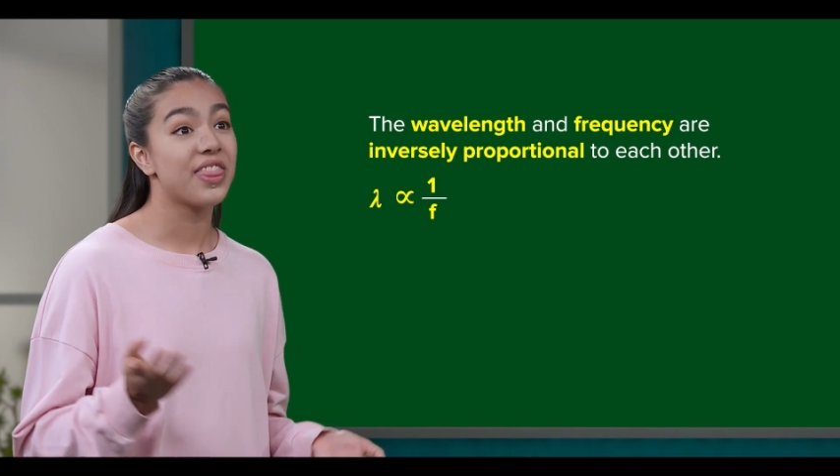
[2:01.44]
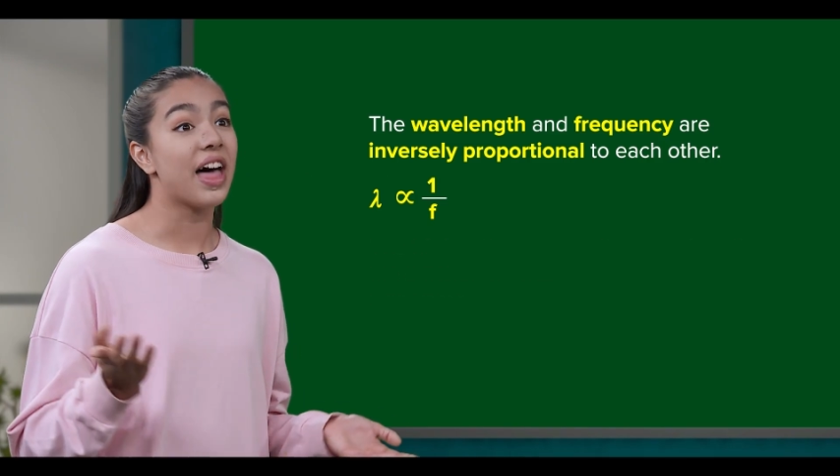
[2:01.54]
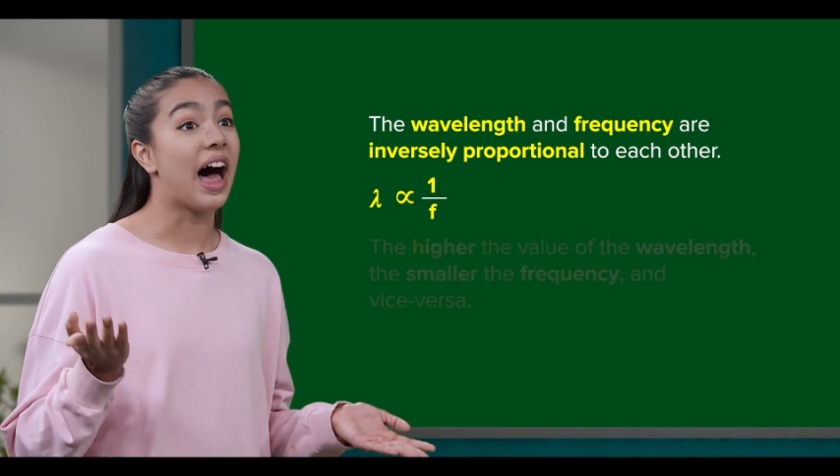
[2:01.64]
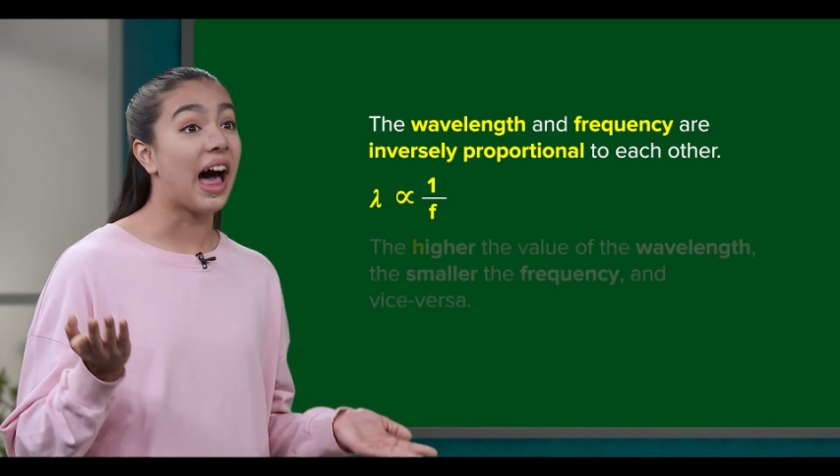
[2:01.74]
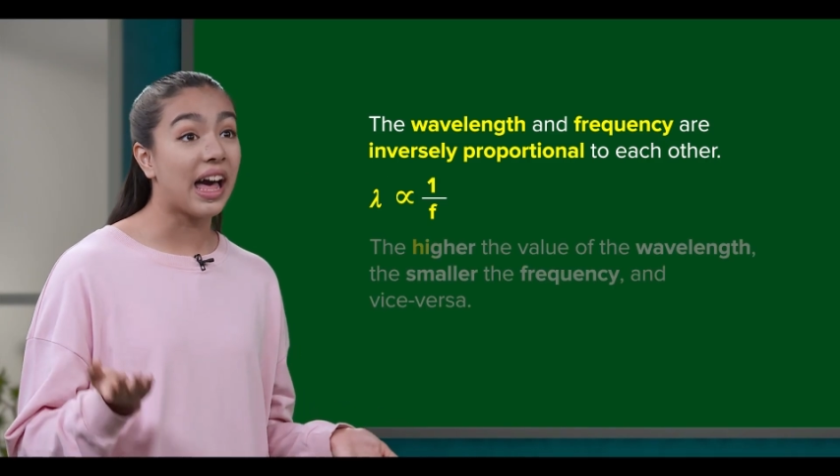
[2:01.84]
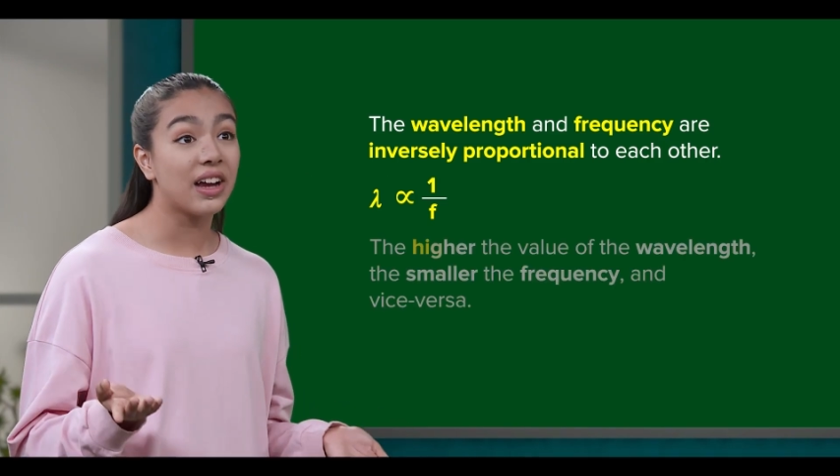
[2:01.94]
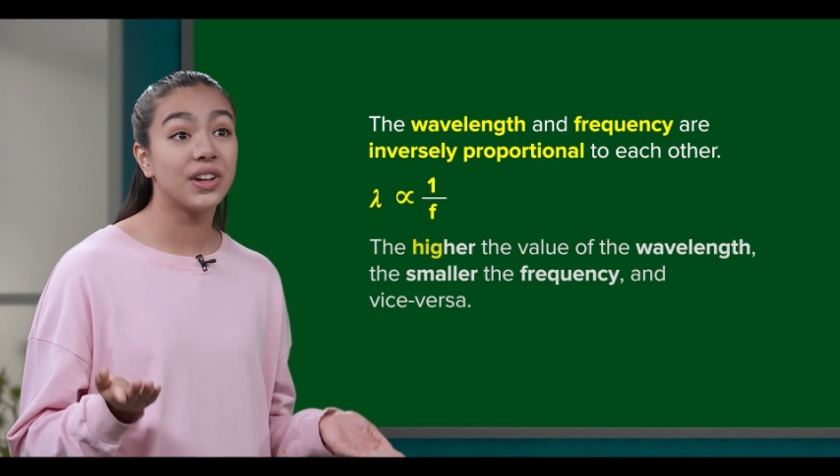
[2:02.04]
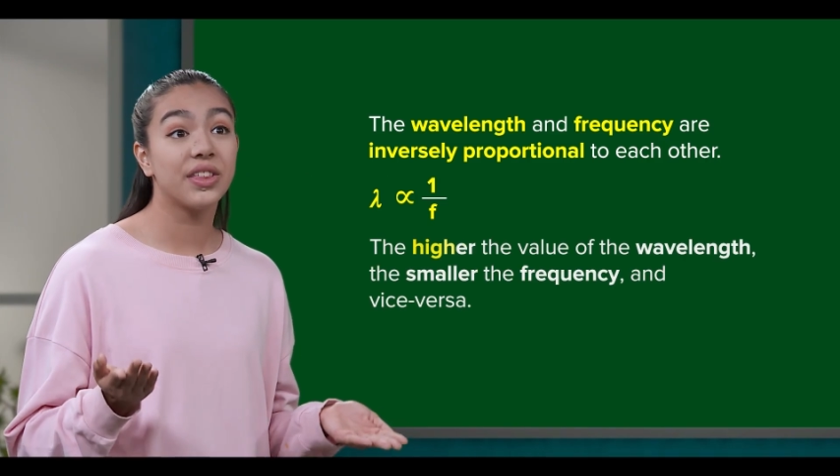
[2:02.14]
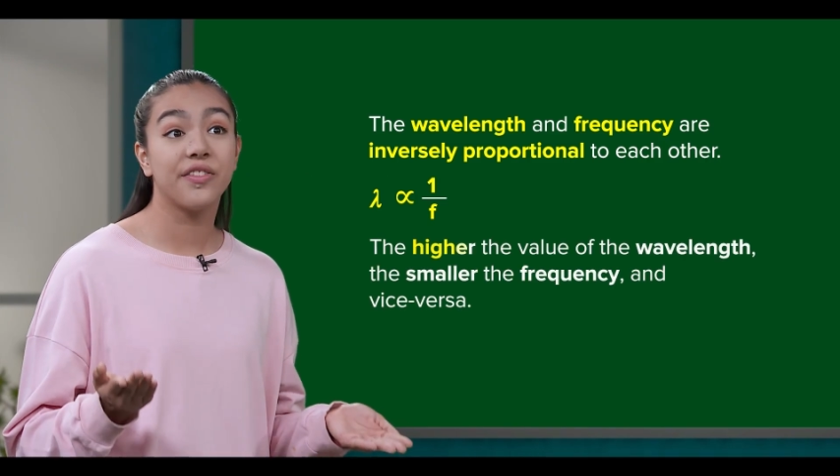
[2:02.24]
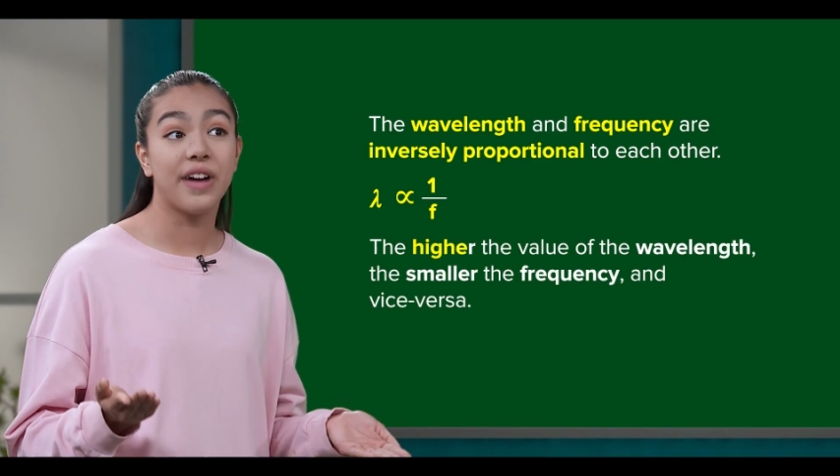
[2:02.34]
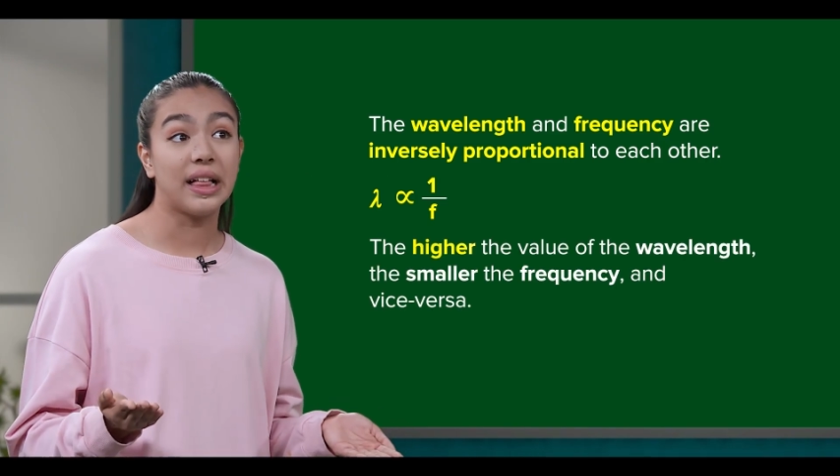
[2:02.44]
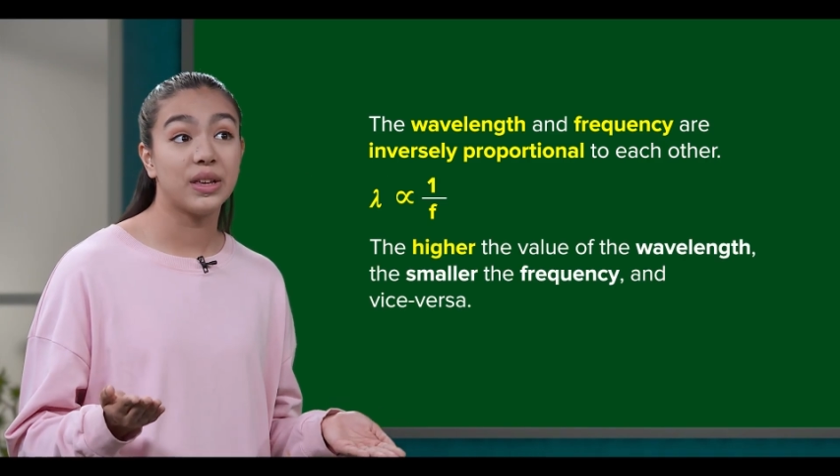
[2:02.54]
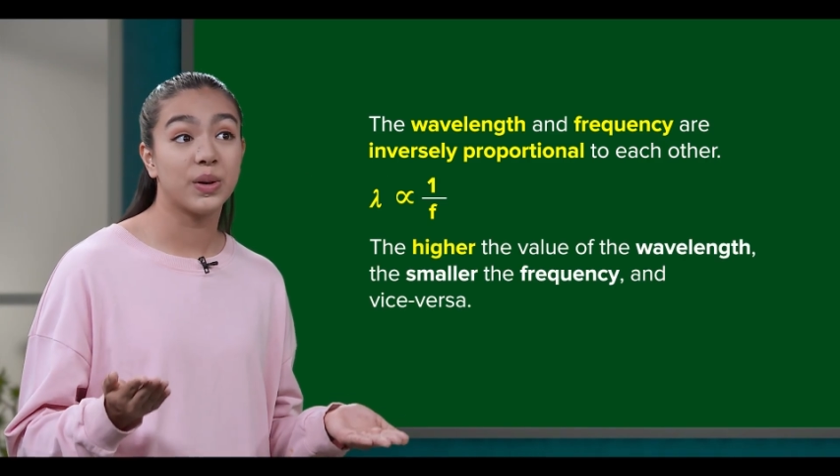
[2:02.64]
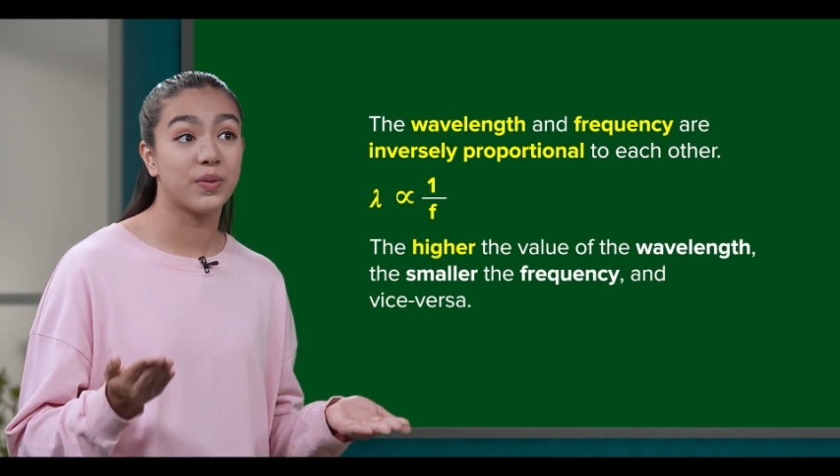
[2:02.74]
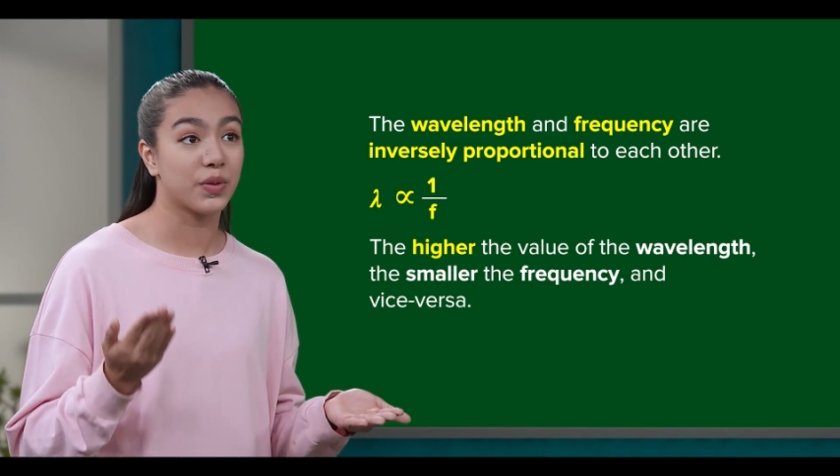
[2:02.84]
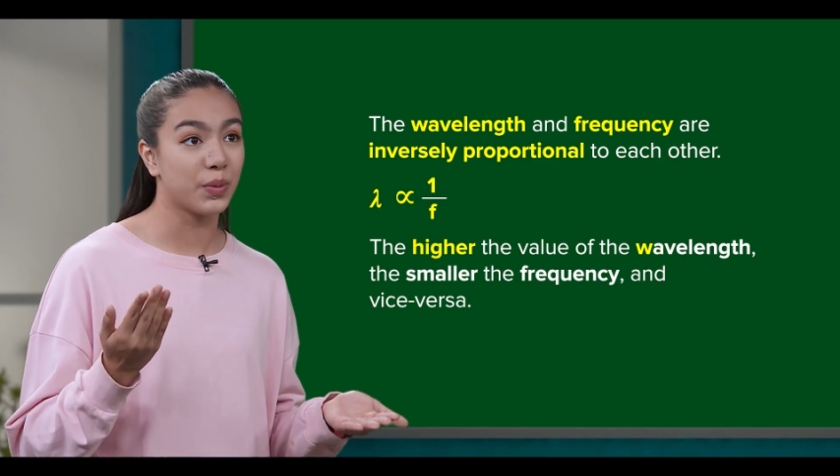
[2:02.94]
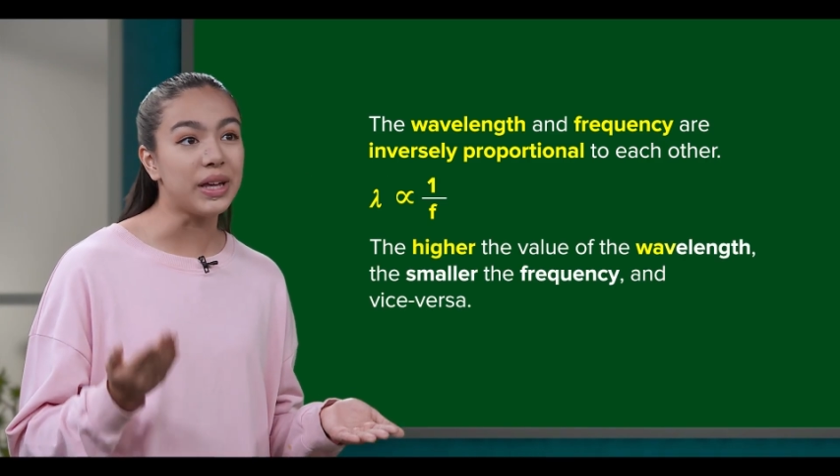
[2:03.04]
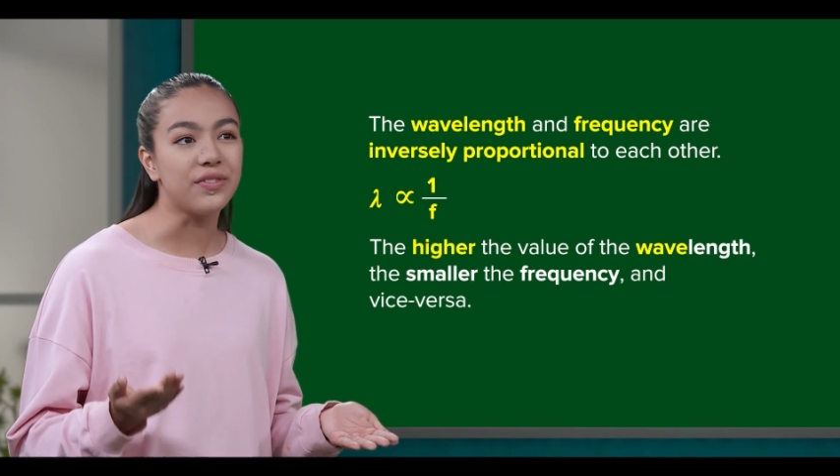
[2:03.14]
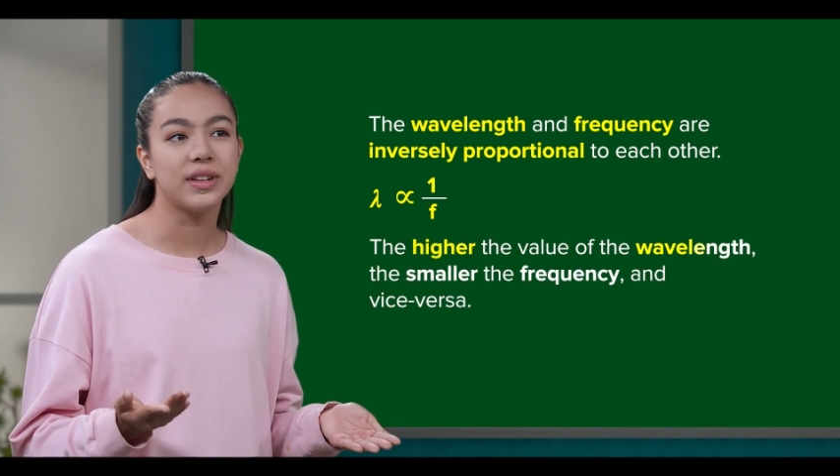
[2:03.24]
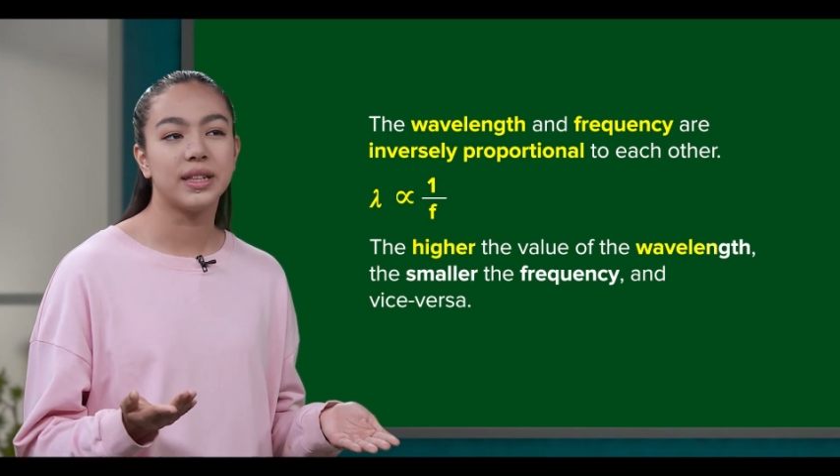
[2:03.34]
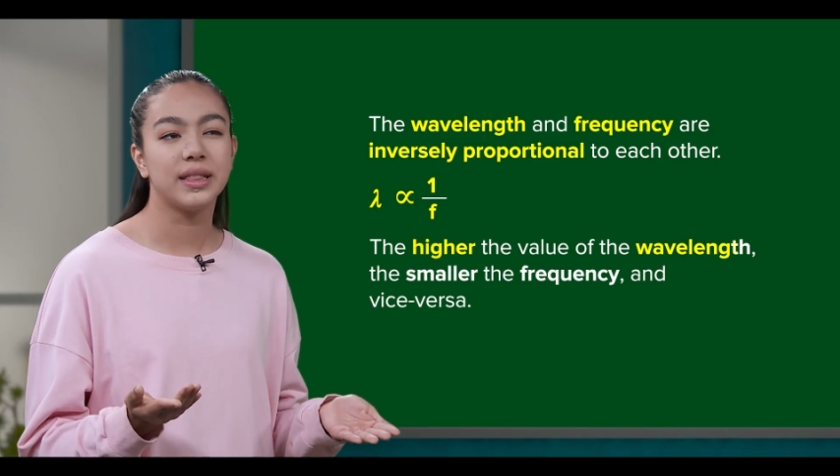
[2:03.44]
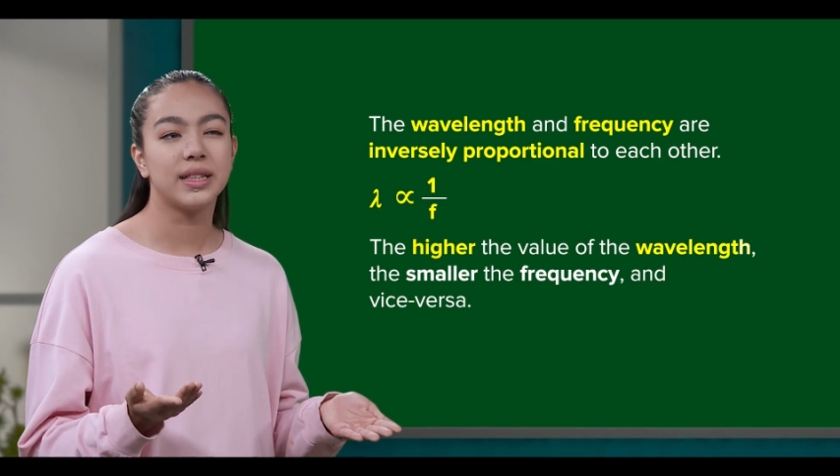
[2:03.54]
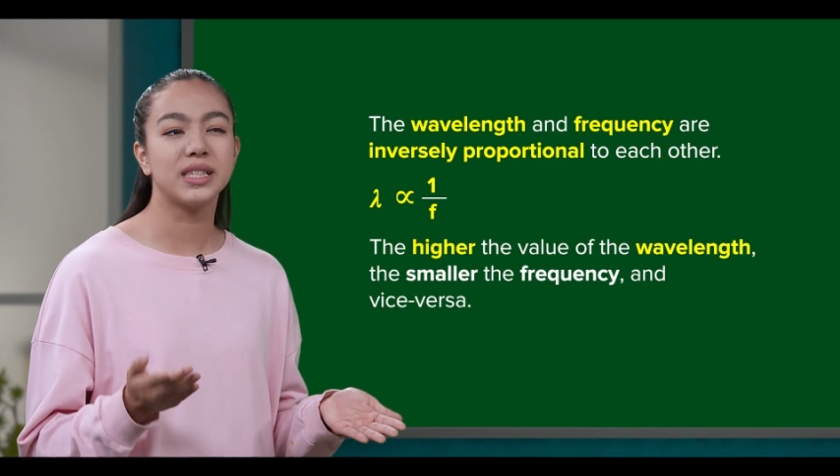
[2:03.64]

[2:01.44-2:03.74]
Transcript: The higher the value of the wavelength,